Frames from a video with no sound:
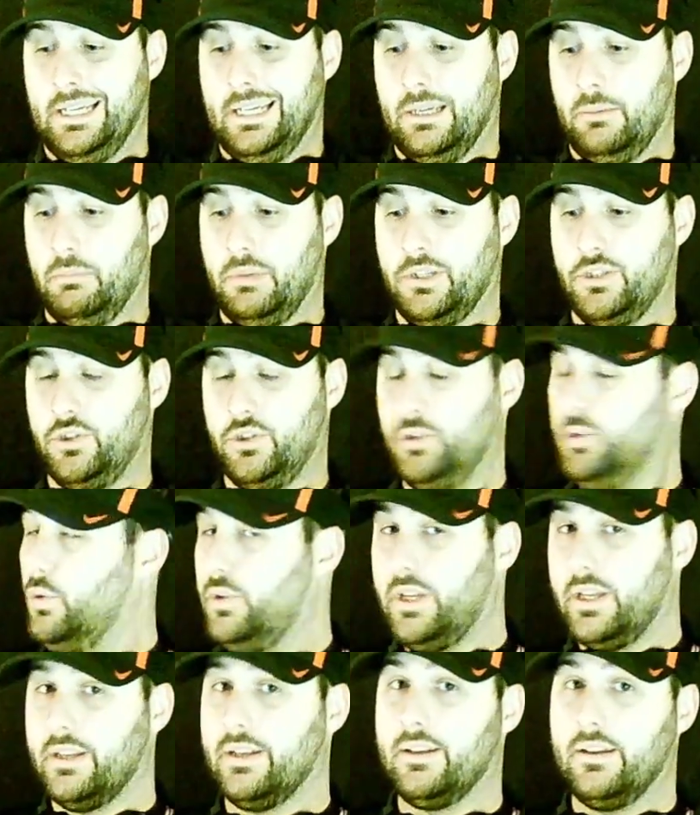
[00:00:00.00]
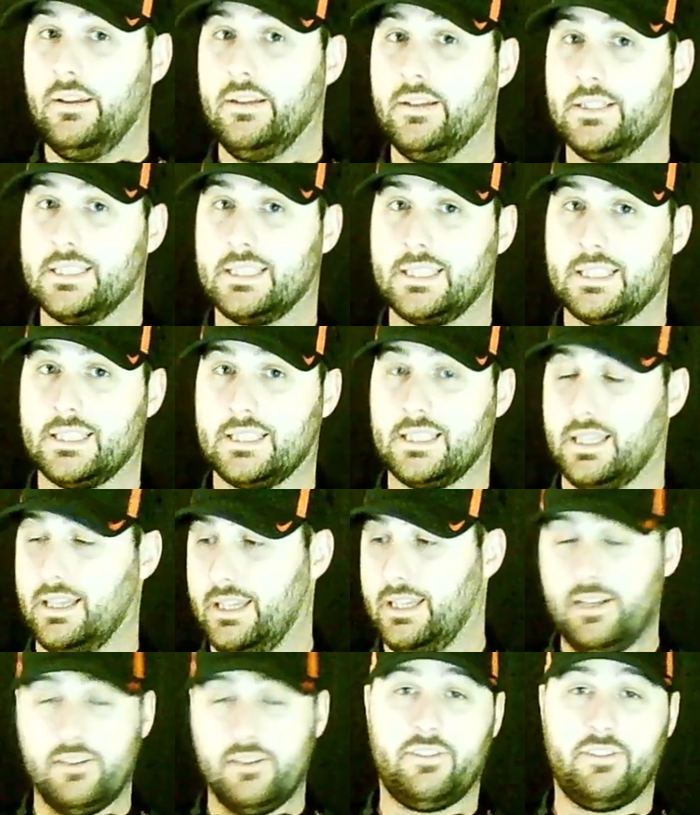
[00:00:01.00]
But you can
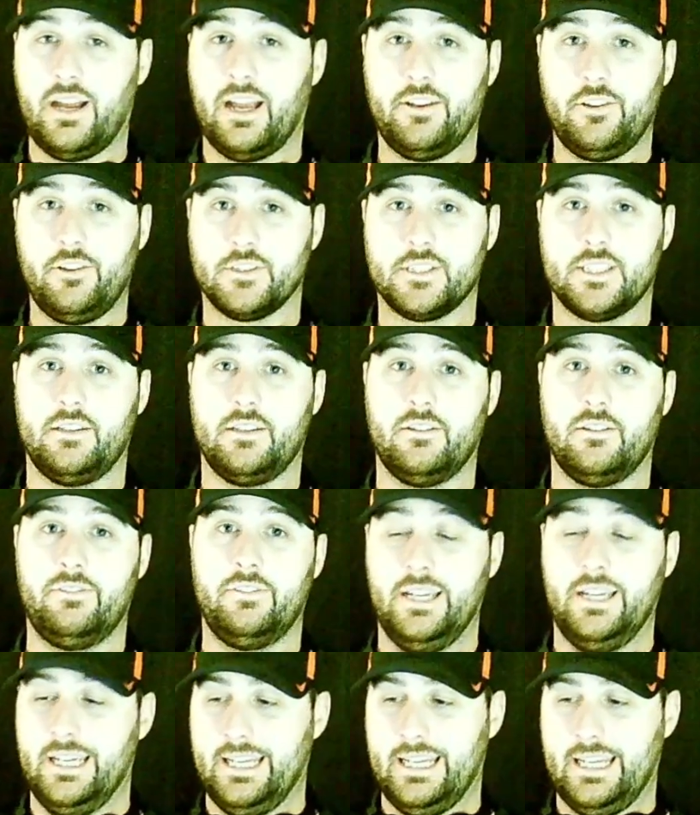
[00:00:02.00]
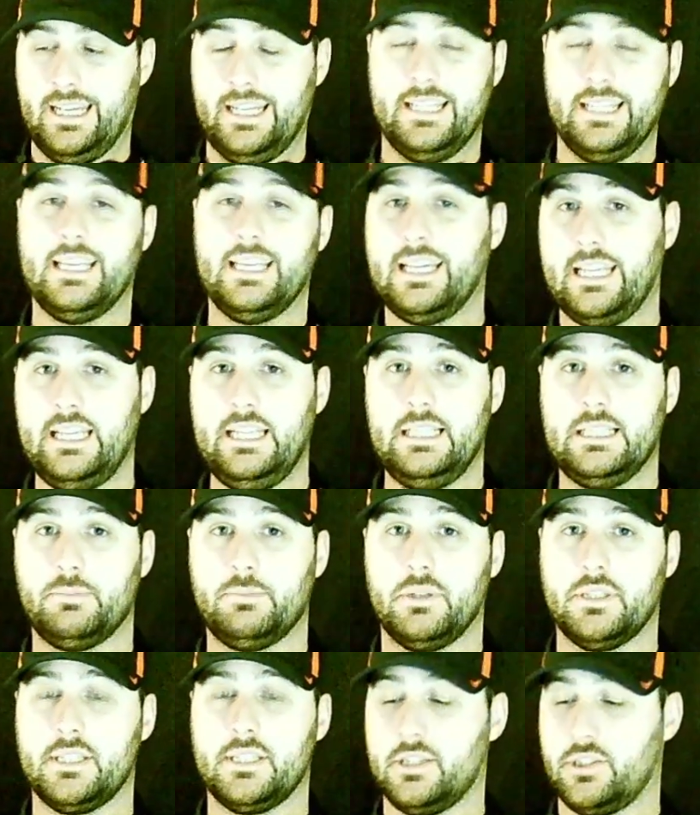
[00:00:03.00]
solidify yourself in that East
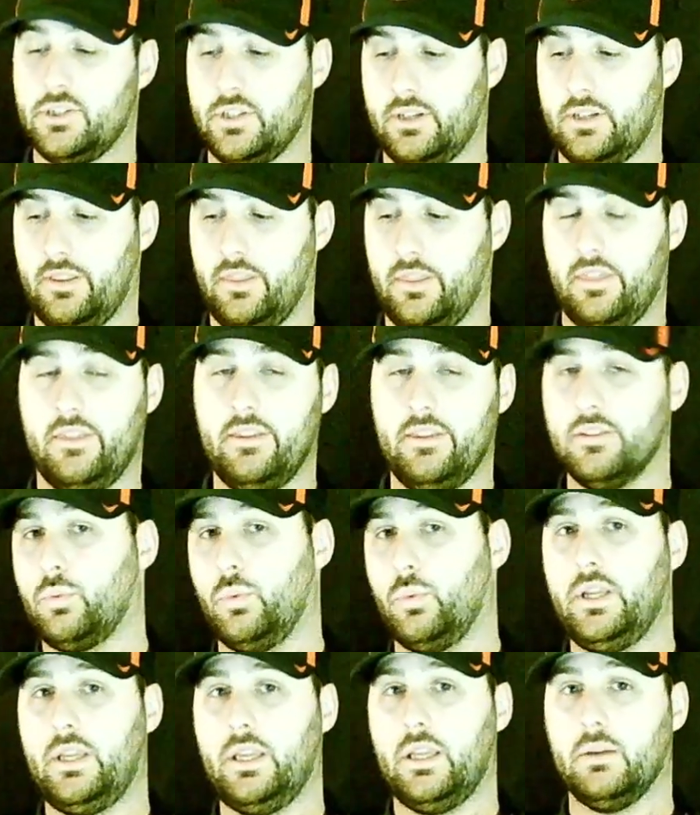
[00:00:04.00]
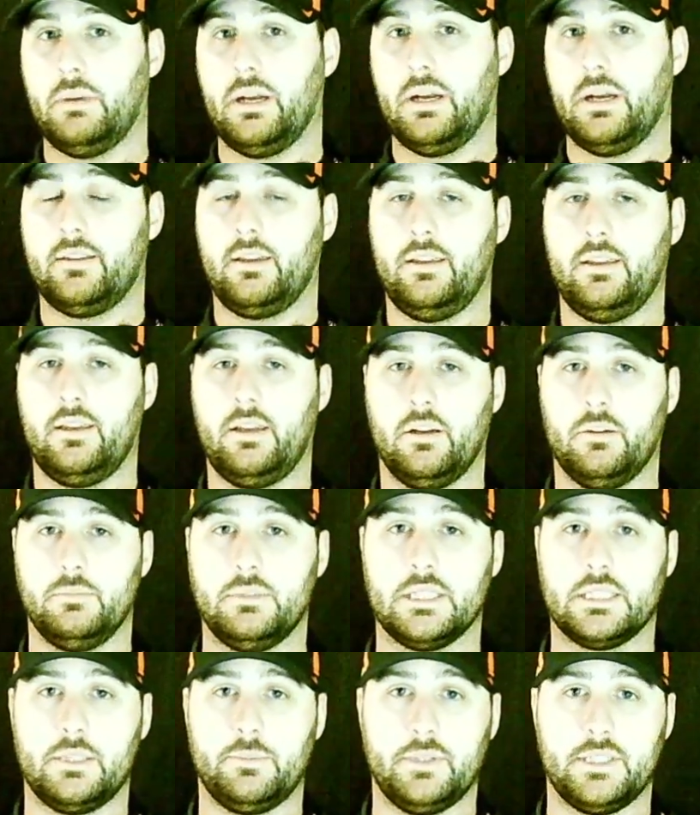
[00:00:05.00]
position this weekend by taking care of
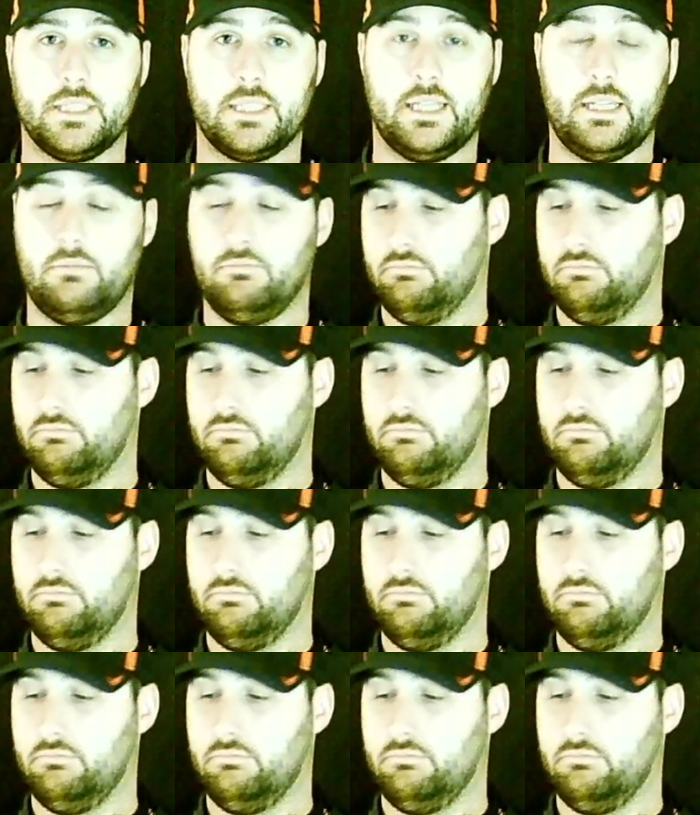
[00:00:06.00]
Mississippi State.